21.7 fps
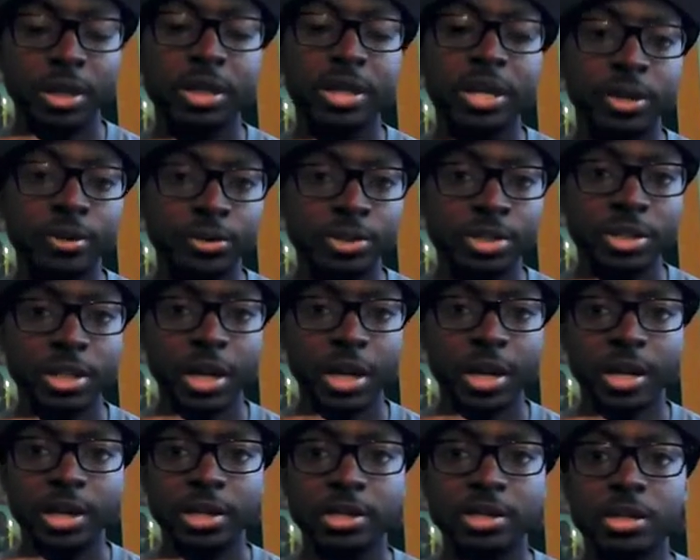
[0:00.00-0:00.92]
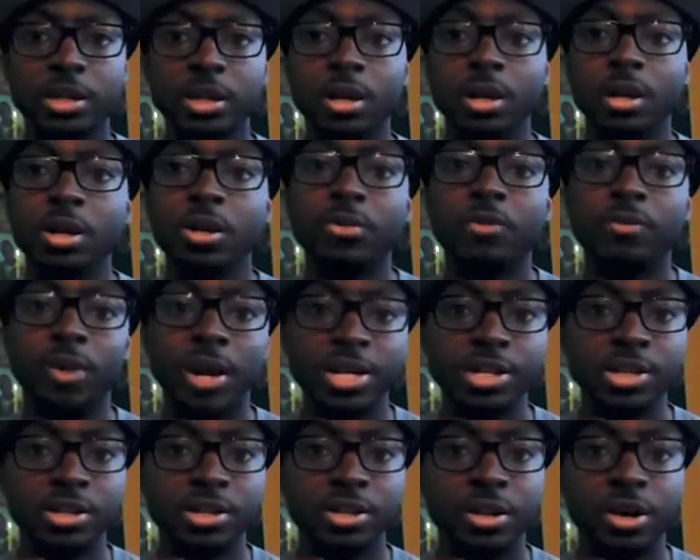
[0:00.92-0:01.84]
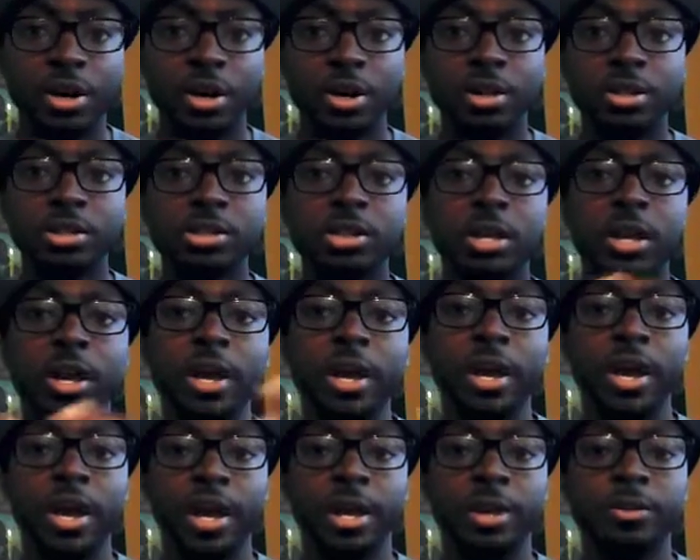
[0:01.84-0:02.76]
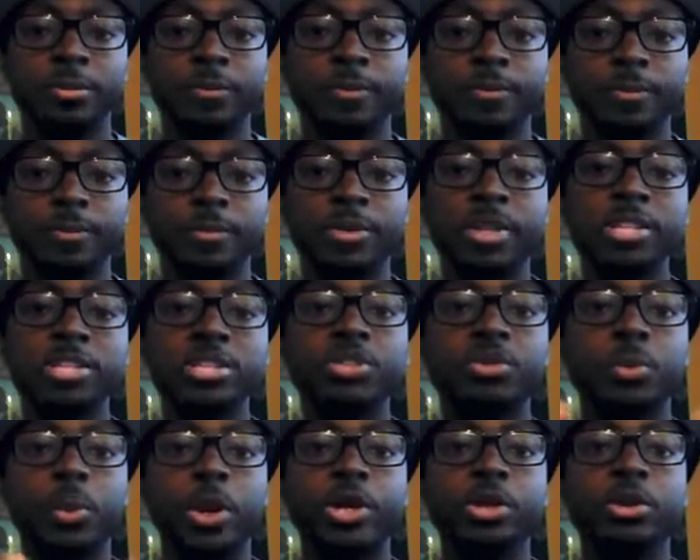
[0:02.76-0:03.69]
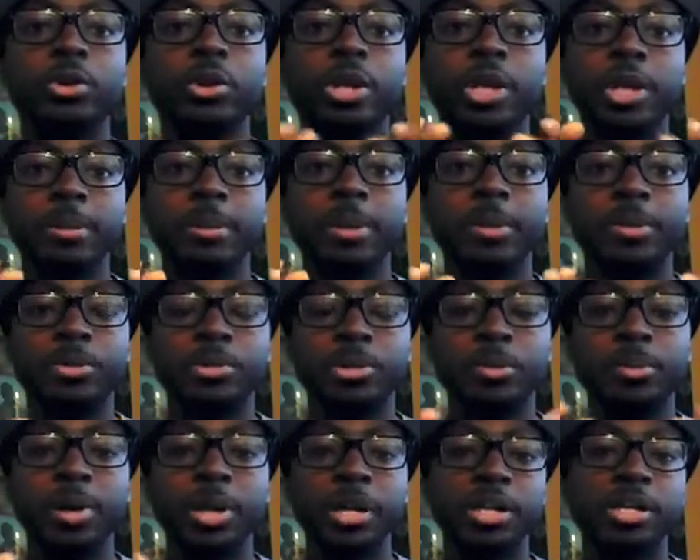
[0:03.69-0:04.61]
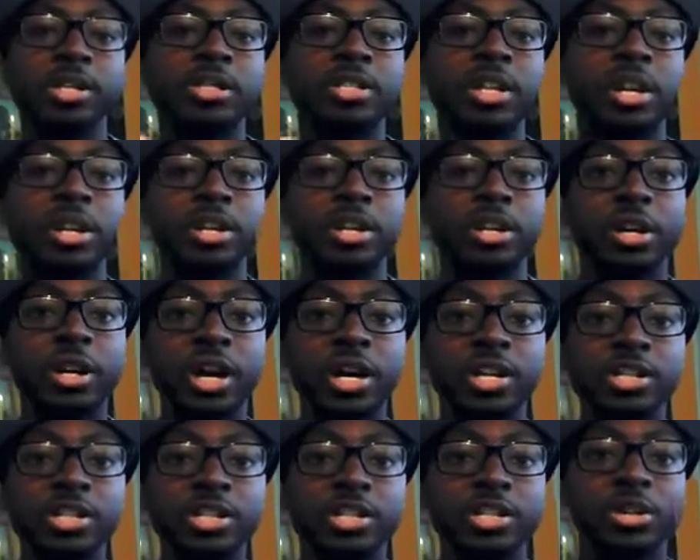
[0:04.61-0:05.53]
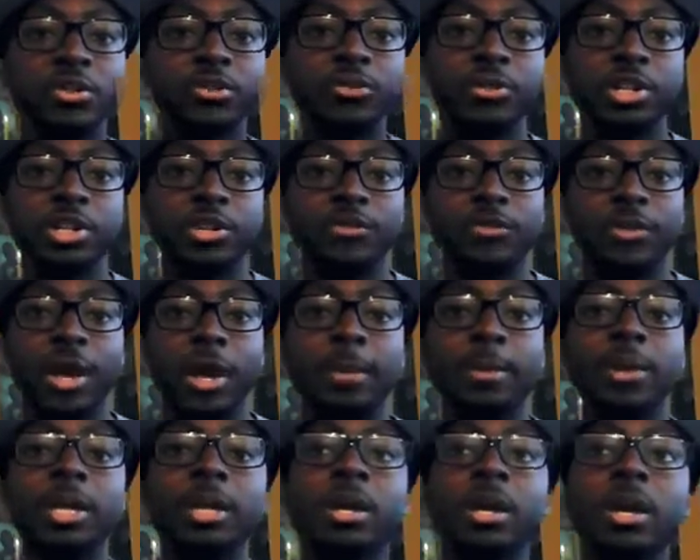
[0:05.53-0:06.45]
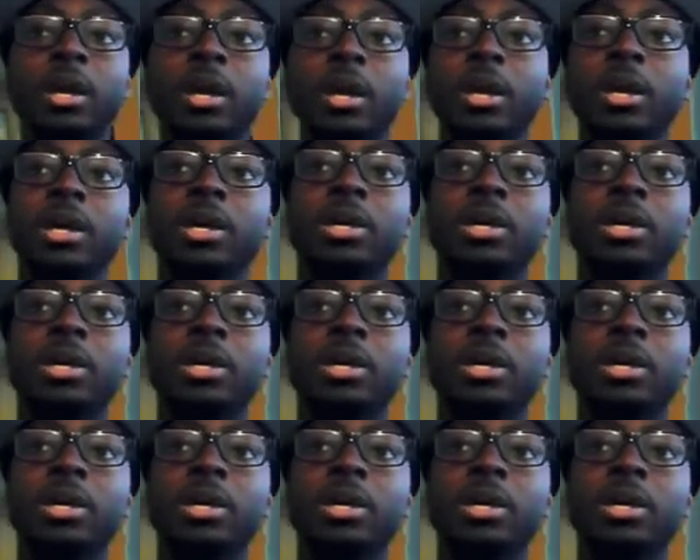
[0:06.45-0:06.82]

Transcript: get on stage, write your songs, and this is where you get people's opinion. Instead of your cousins, your friends and family,